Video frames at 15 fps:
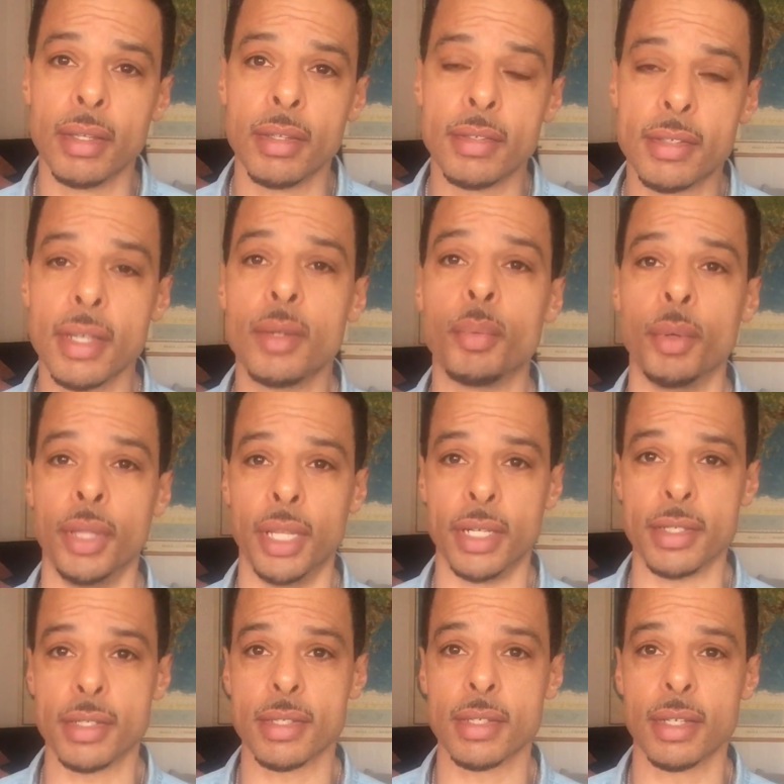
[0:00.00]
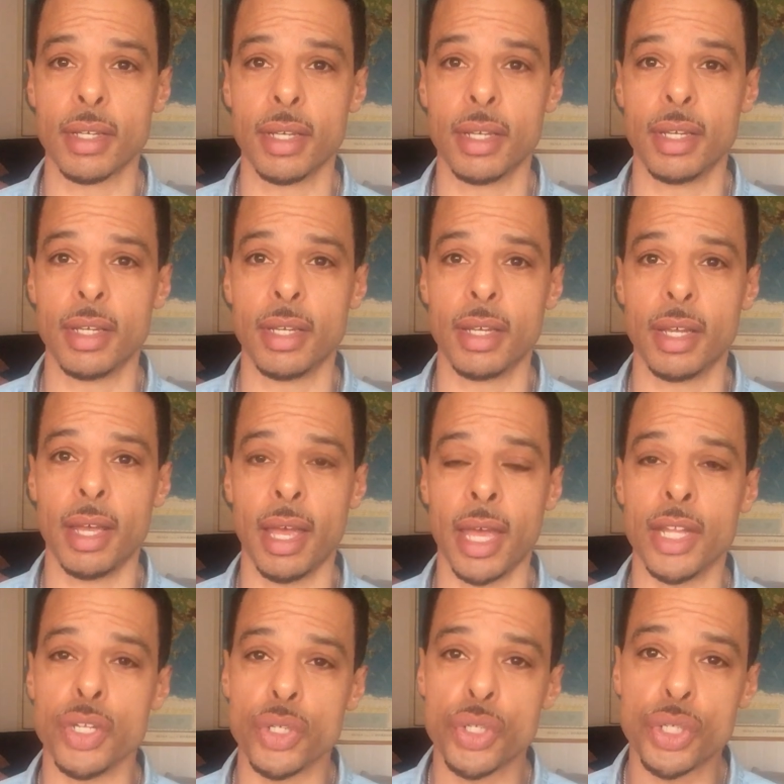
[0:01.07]
sit with us
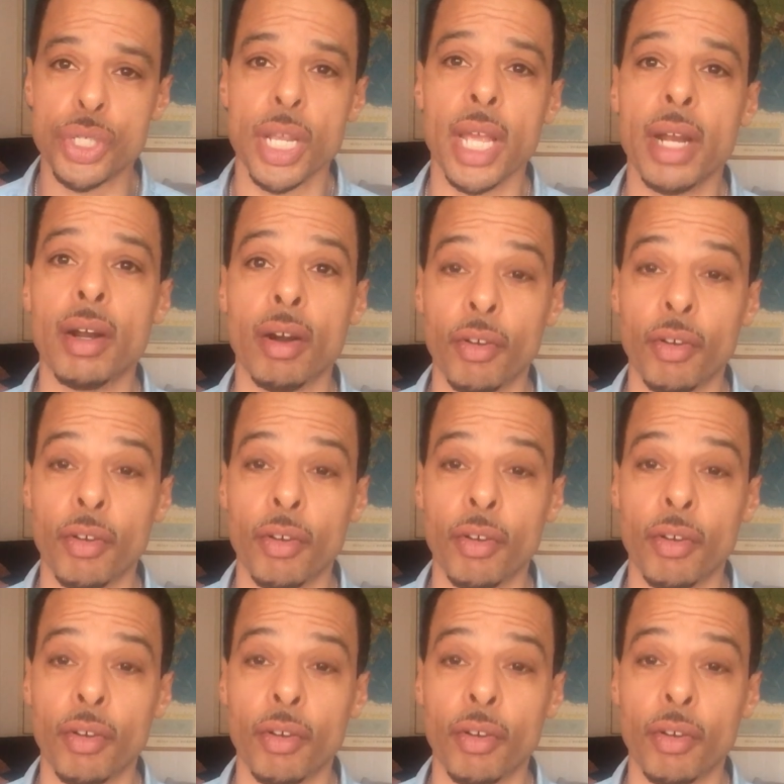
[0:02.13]
and share